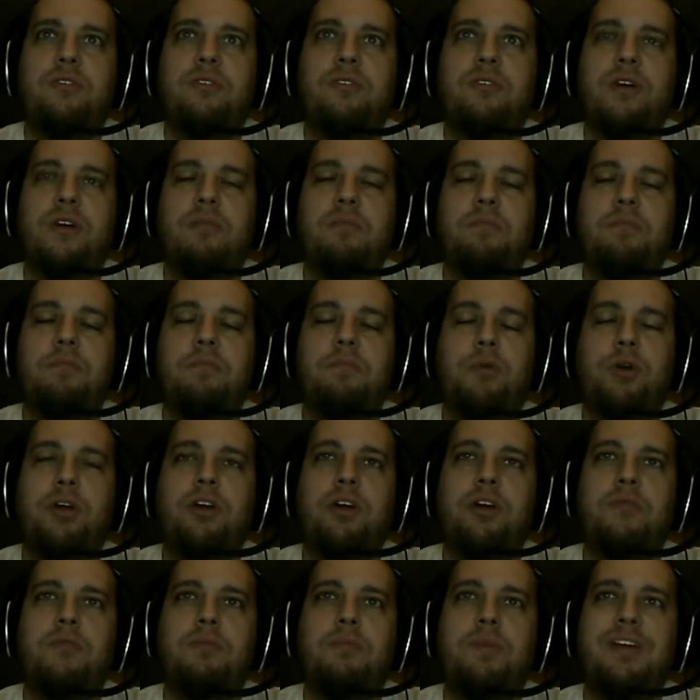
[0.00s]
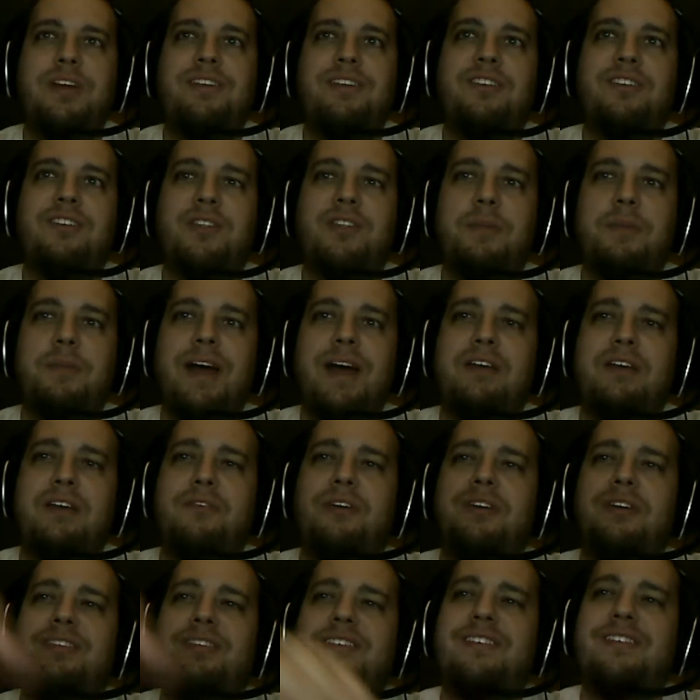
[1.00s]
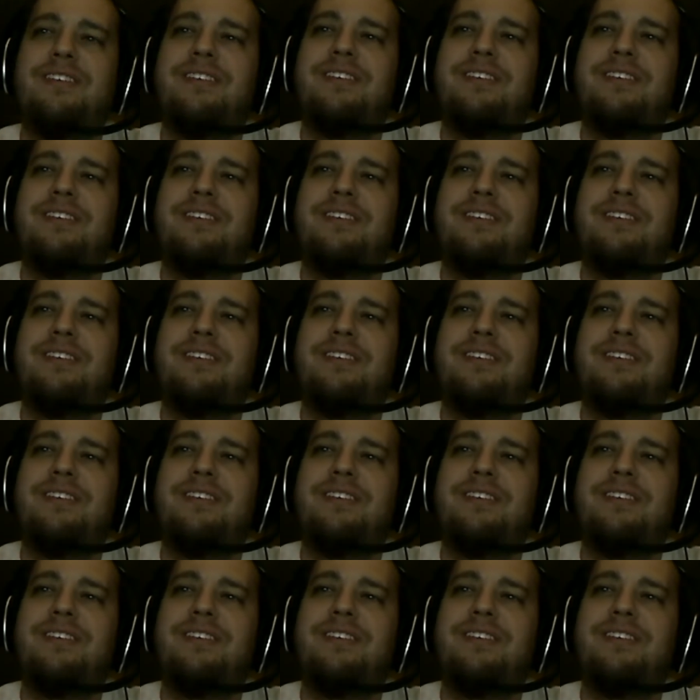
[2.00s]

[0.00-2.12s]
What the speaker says: a brick oven pizza in the back of it.